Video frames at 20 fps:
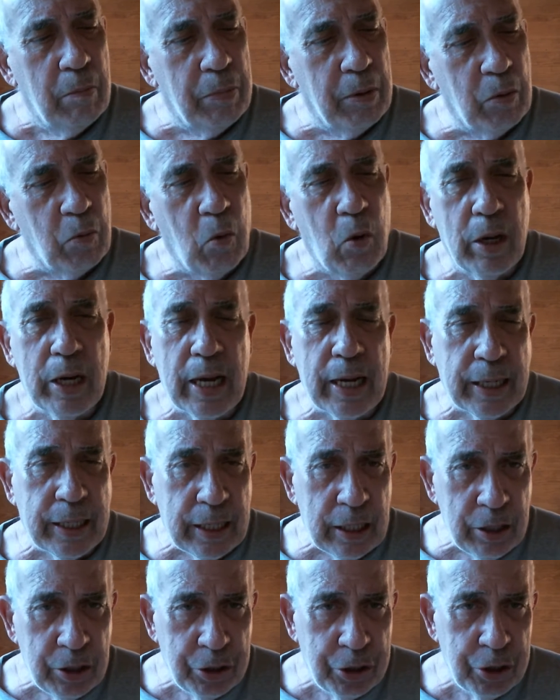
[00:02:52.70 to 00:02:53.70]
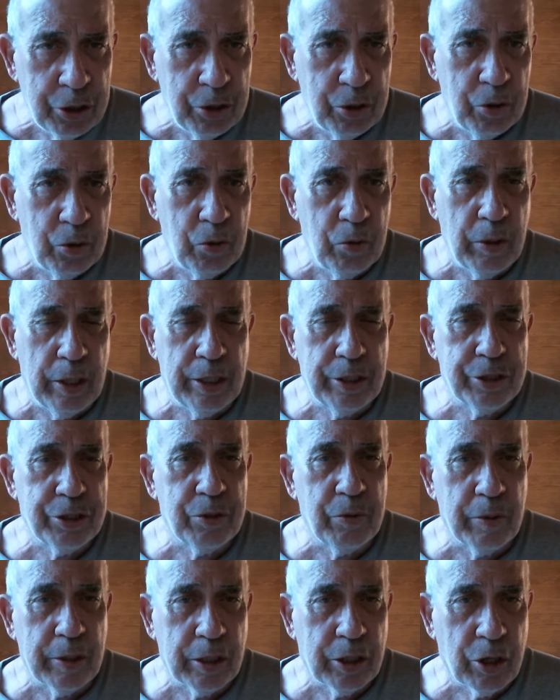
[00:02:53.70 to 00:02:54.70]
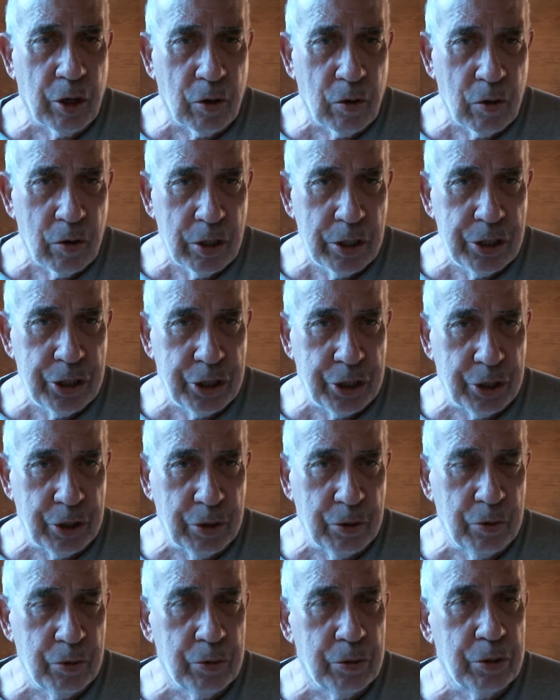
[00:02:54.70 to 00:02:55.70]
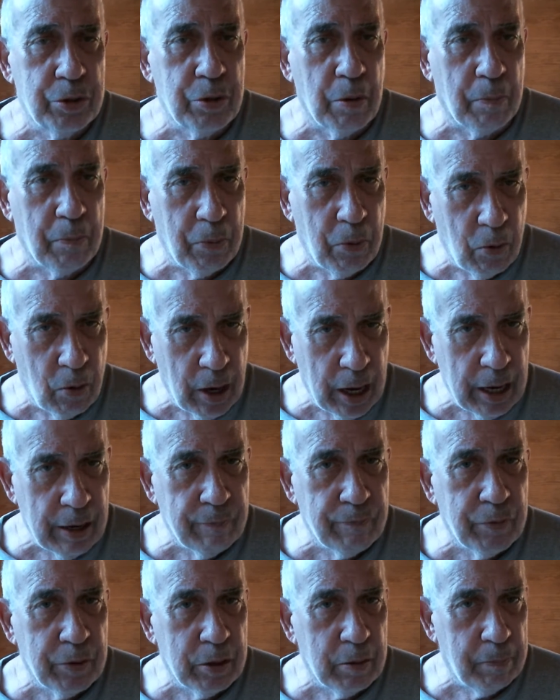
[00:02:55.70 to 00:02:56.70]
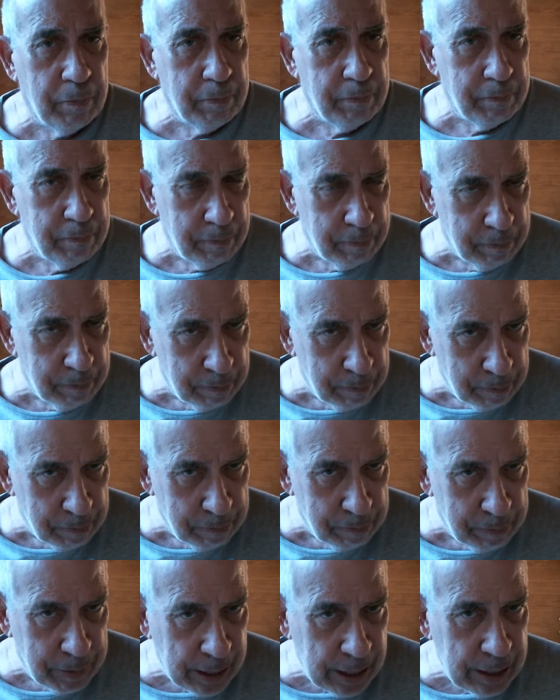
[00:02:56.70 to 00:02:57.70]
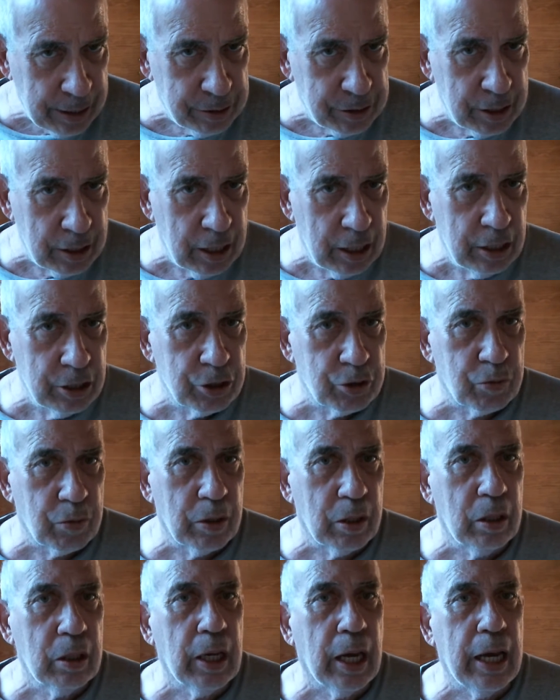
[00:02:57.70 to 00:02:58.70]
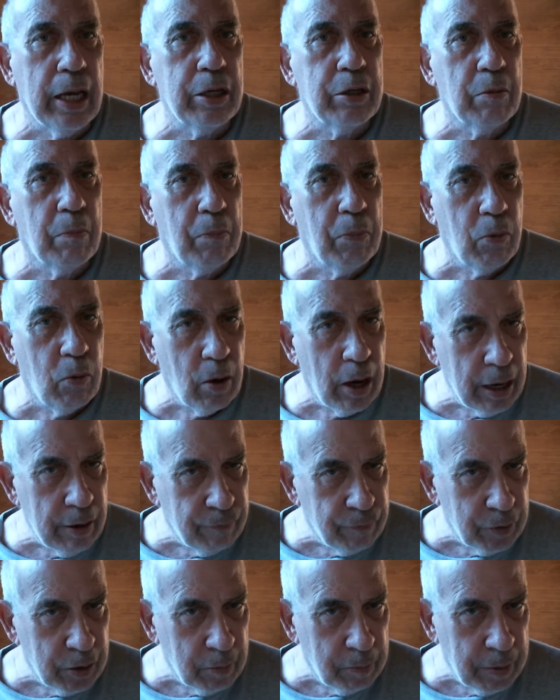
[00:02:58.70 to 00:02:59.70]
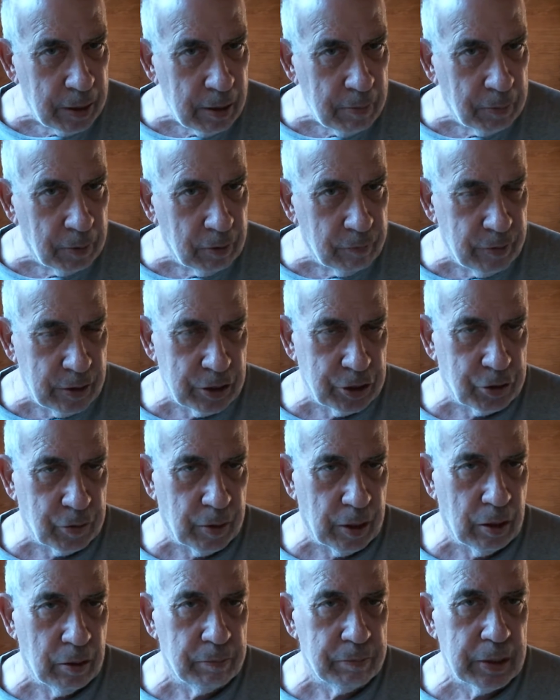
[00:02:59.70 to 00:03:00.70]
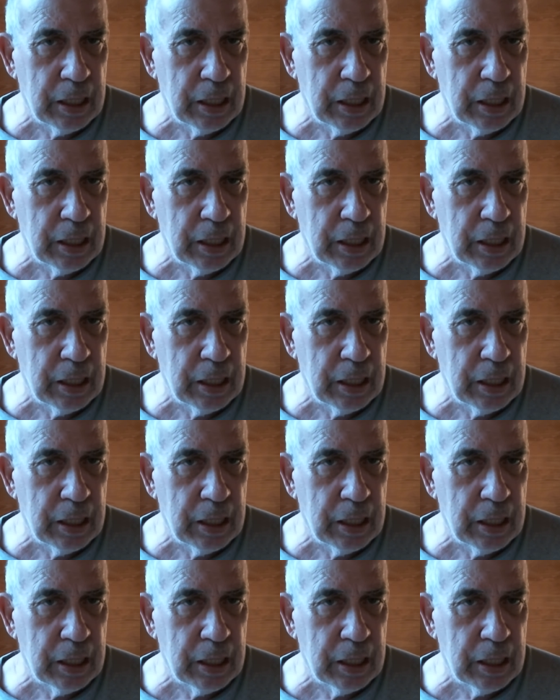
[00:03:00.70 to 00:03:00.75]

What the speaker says: But what I can do is to encourage you to pray for the peace in Israel and to pray for the people of Israel.